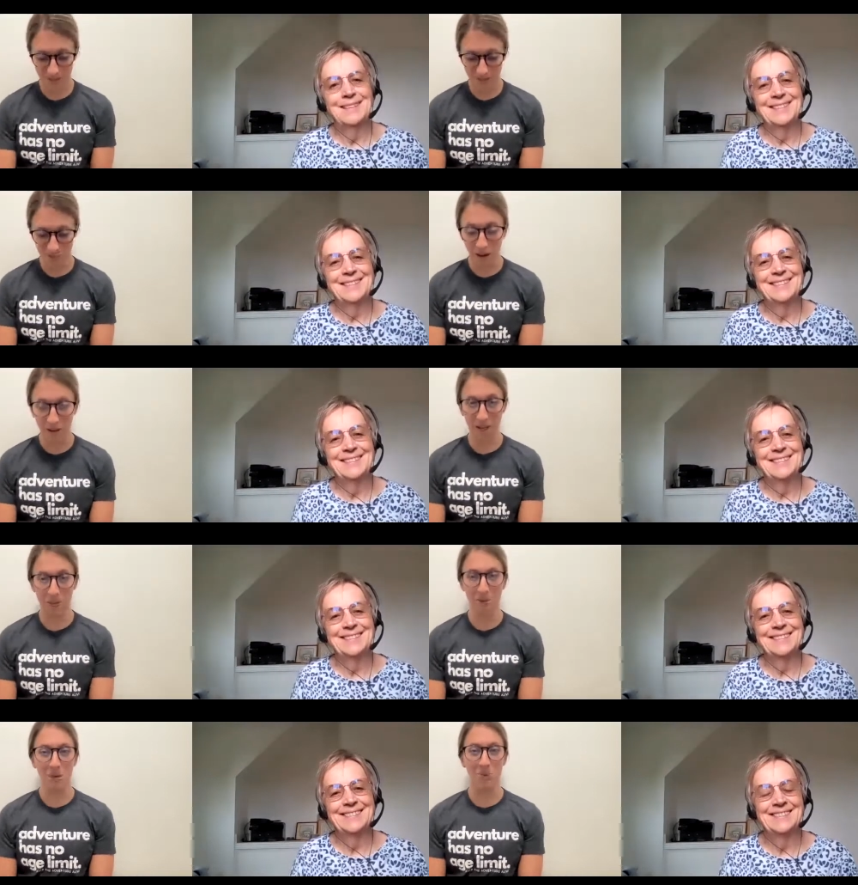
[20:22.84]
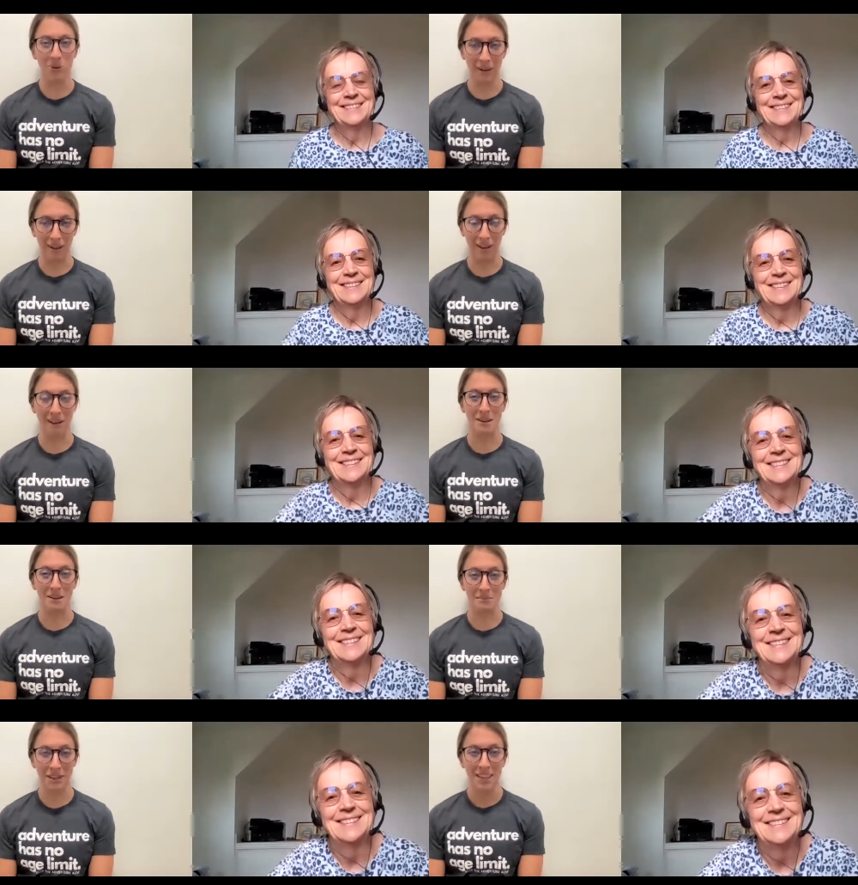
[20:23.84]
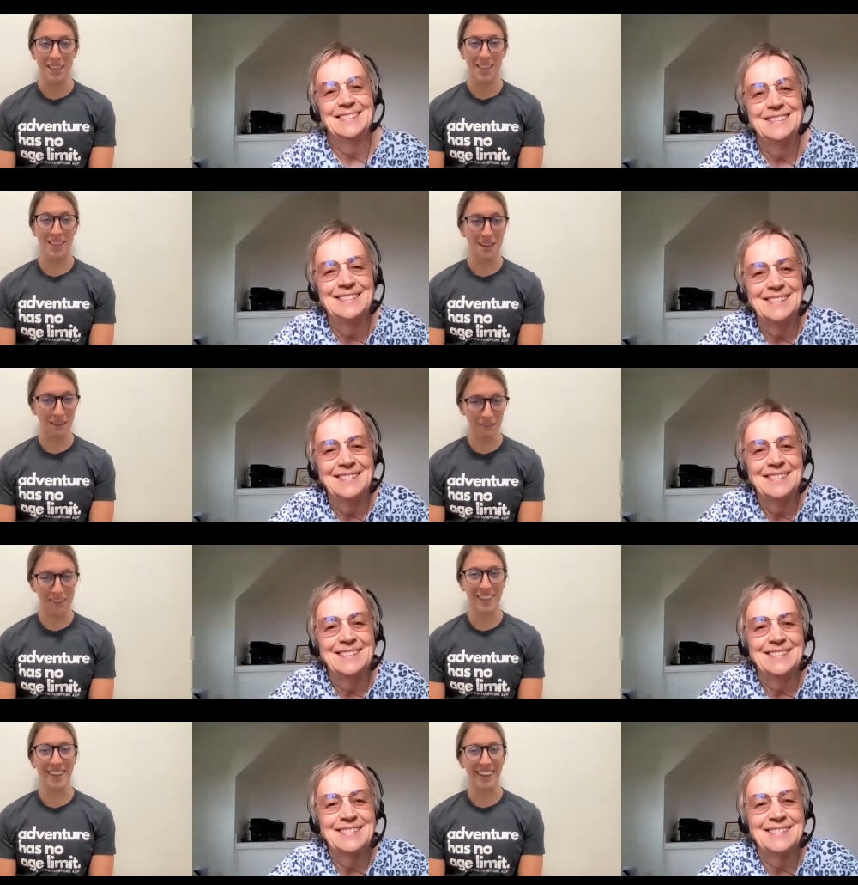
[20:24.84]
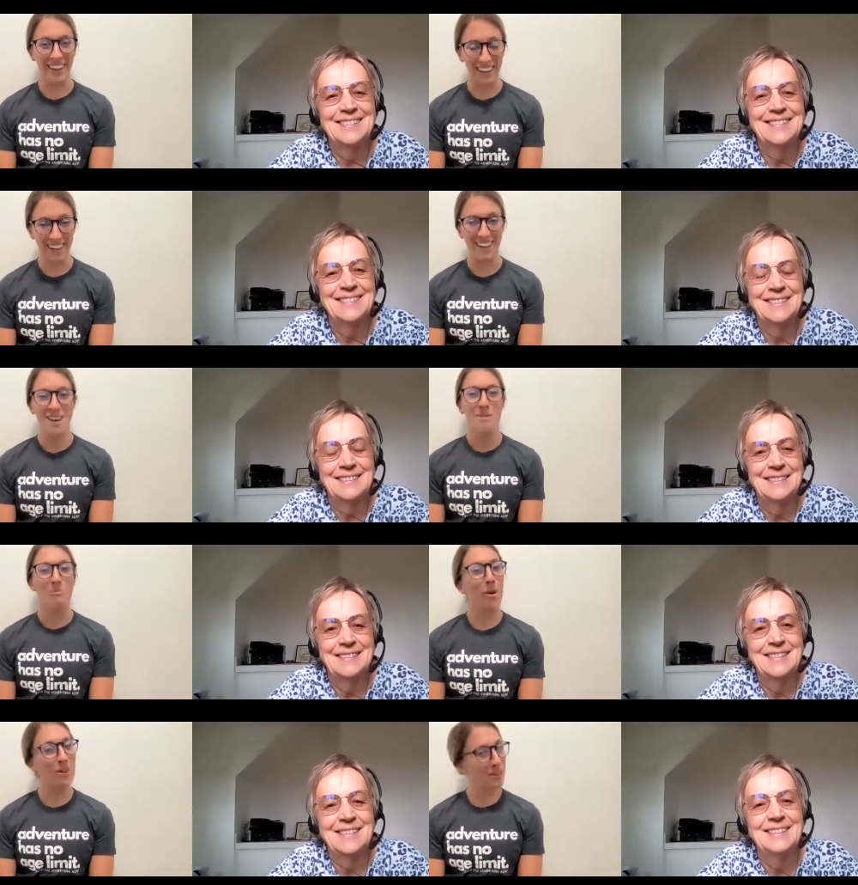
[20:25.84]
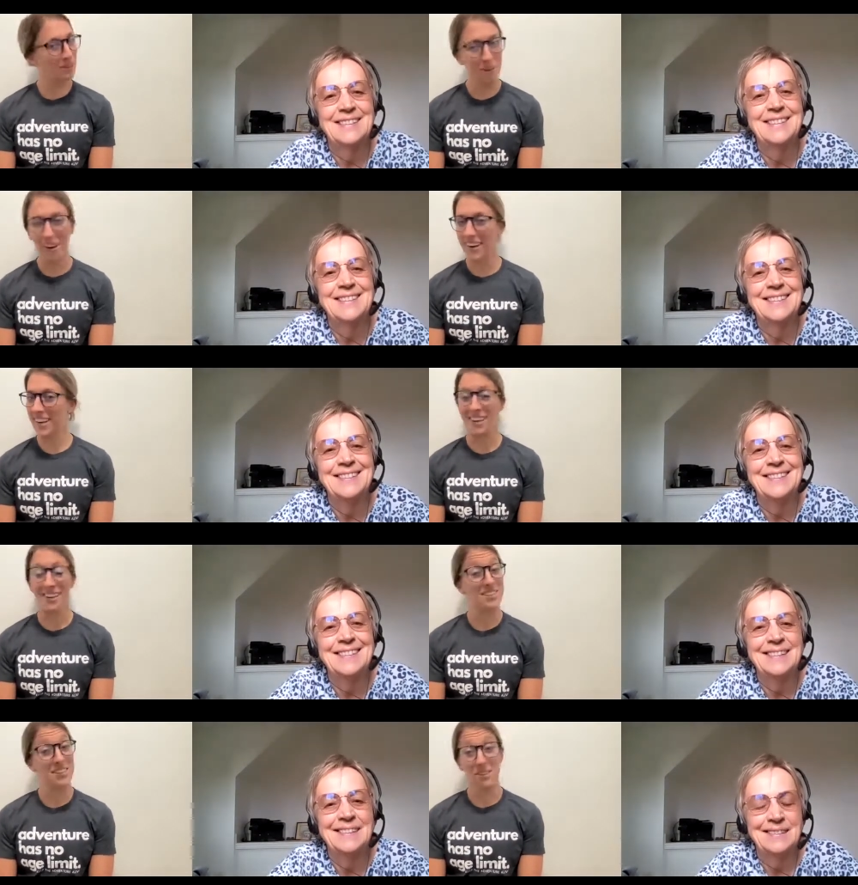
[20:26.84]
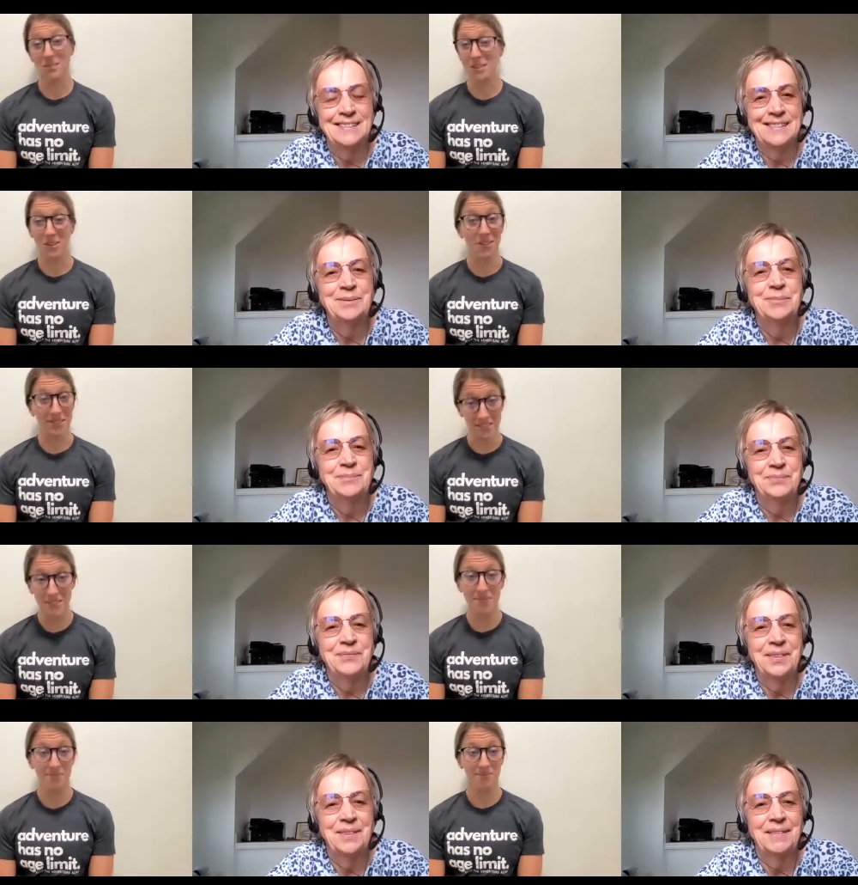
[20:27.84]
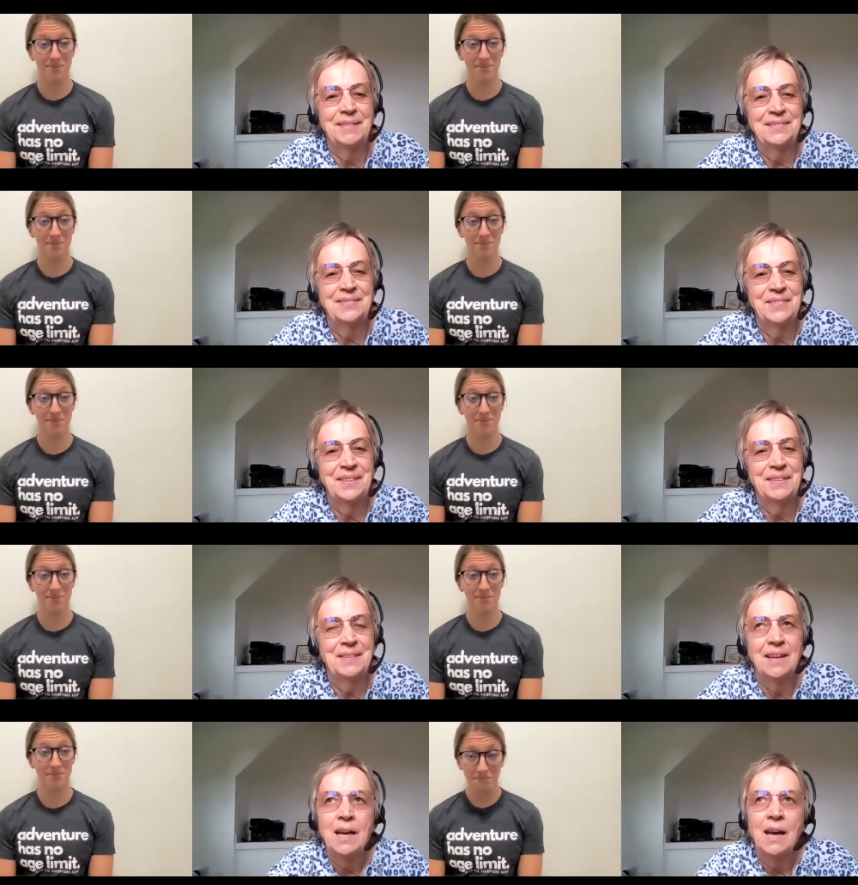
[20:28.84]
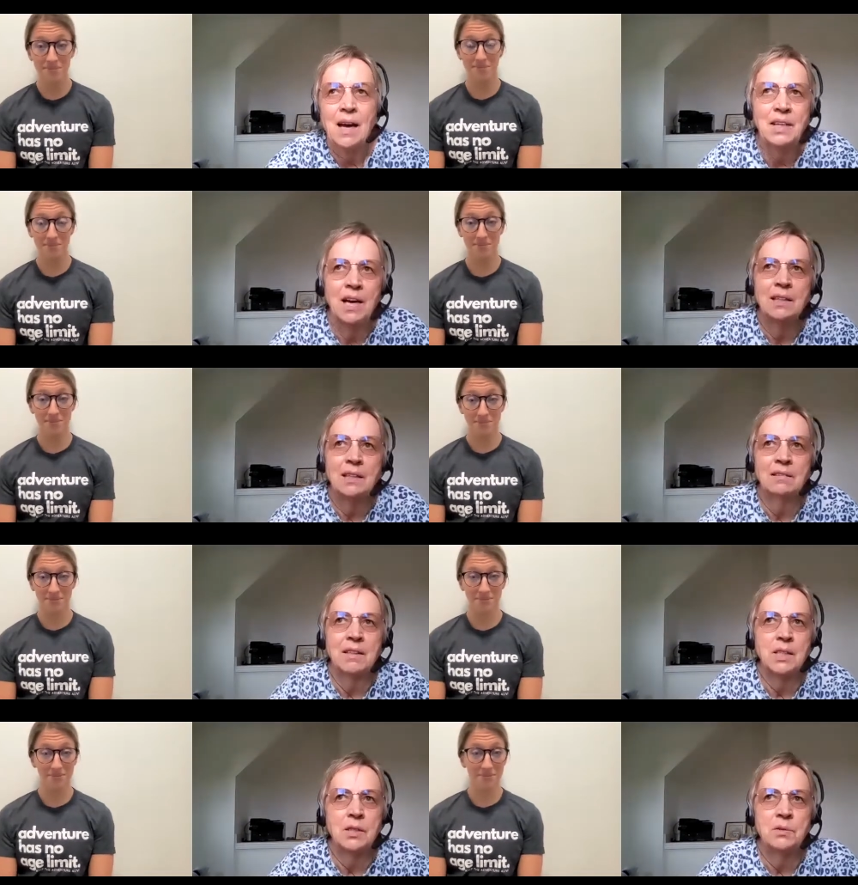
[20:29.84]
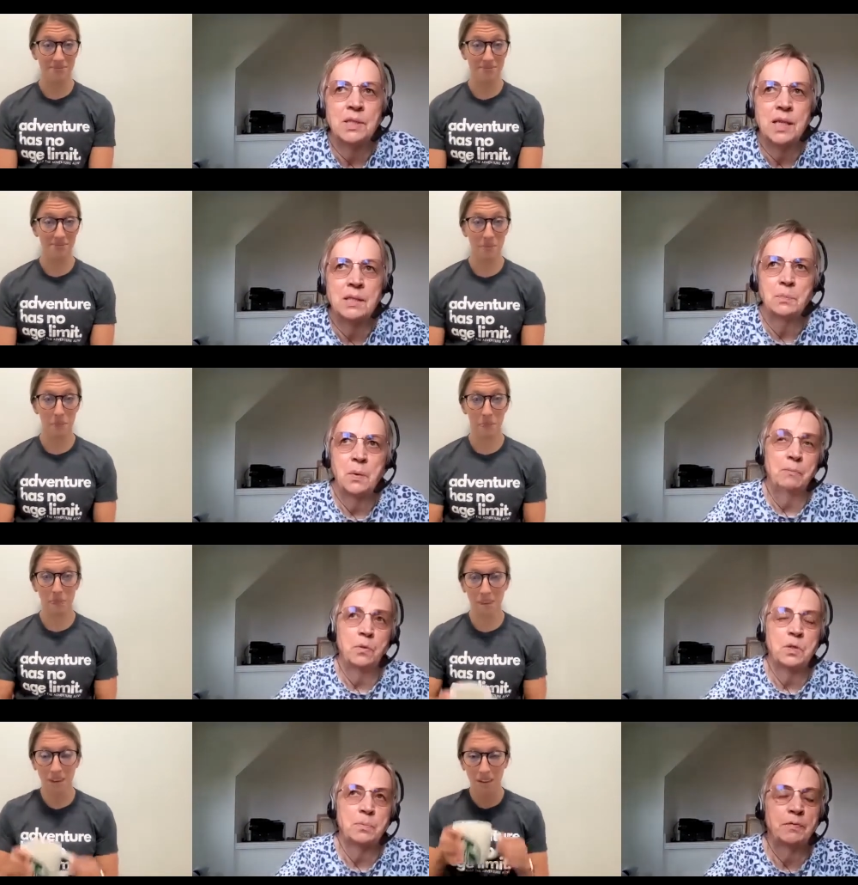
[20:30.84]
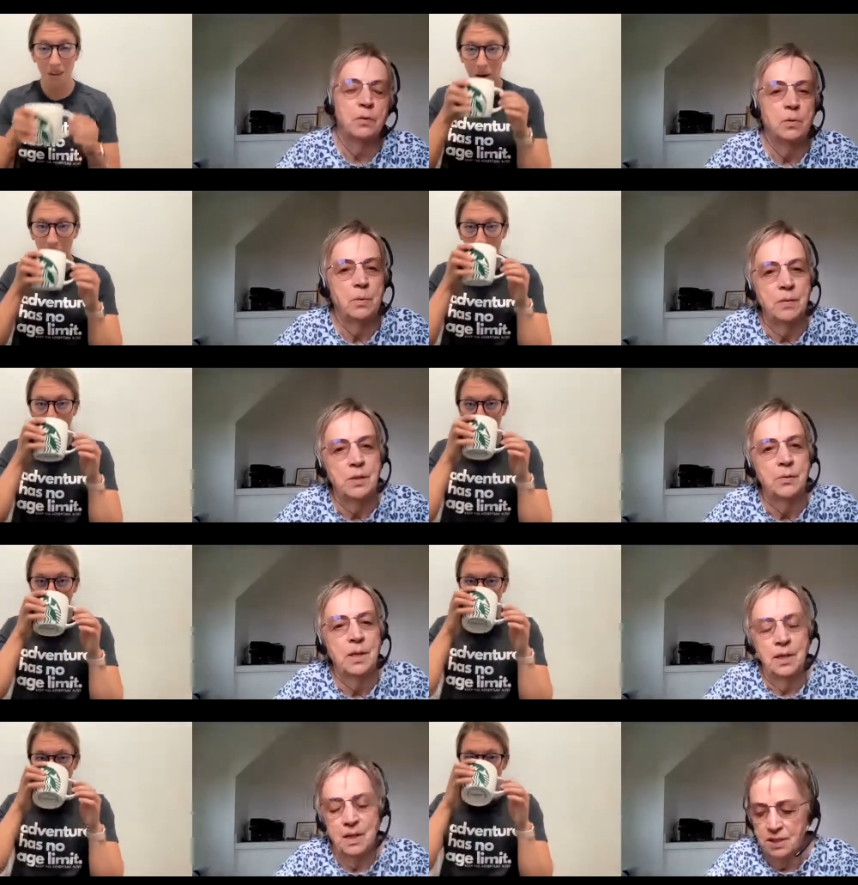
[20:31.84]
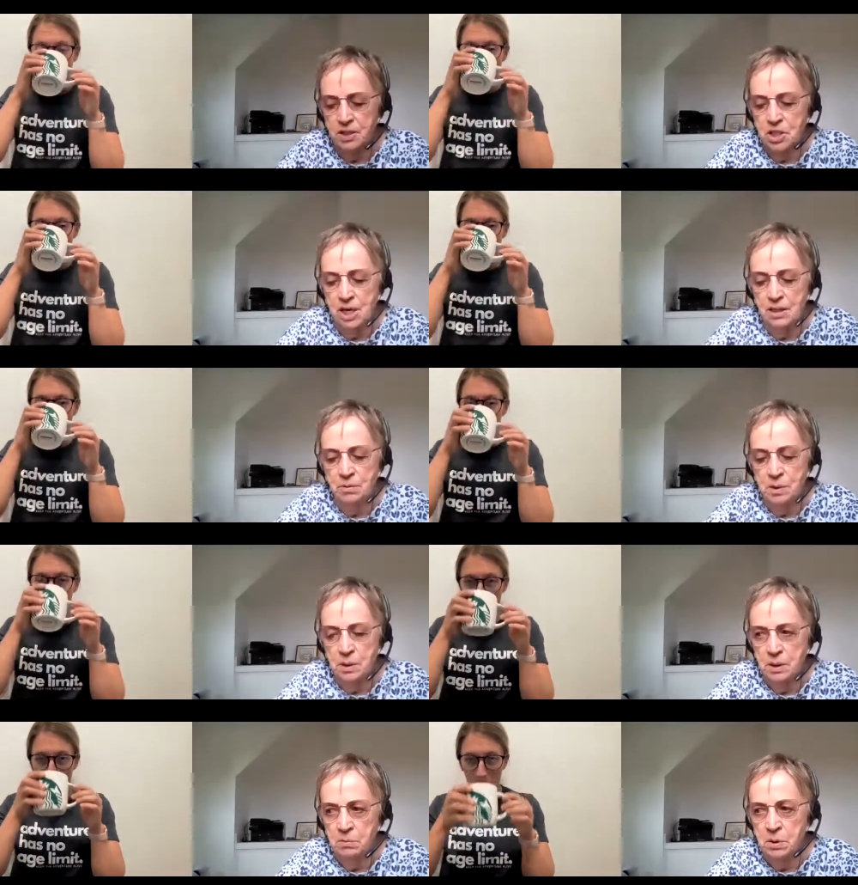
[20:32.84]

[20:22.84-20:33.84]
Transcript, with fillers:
Speaker 1: inspiring people um, that definitely put in the work and see the results.
Speaker 2: Yeah, yeah, and and I think you said uh, once before when, when you and I had a chat, you you